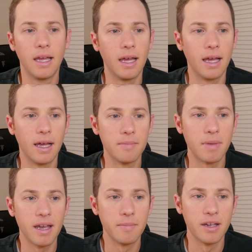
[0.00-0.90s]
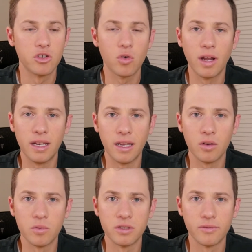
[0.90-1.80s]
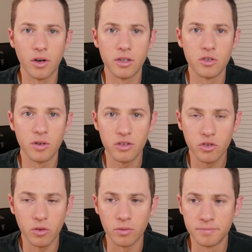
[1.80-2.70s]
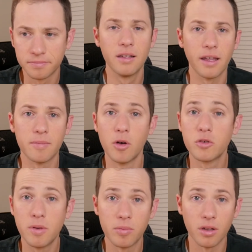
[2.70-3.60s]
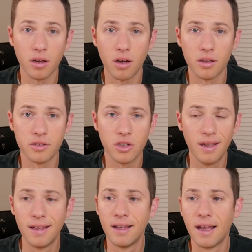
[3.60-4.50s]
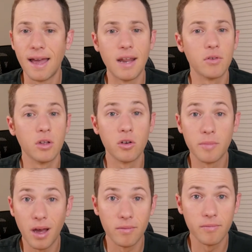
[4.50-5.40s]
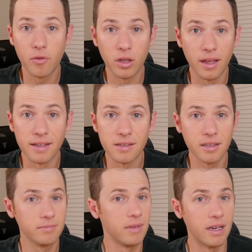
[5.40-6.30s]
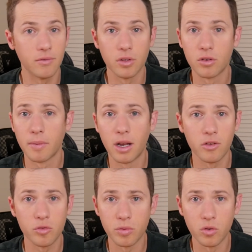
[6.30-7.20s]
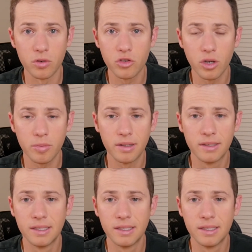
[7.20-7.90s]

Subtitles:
My training was very traditional, like most people in college. I never learned about freelancing. I never learned about entrepreneurship.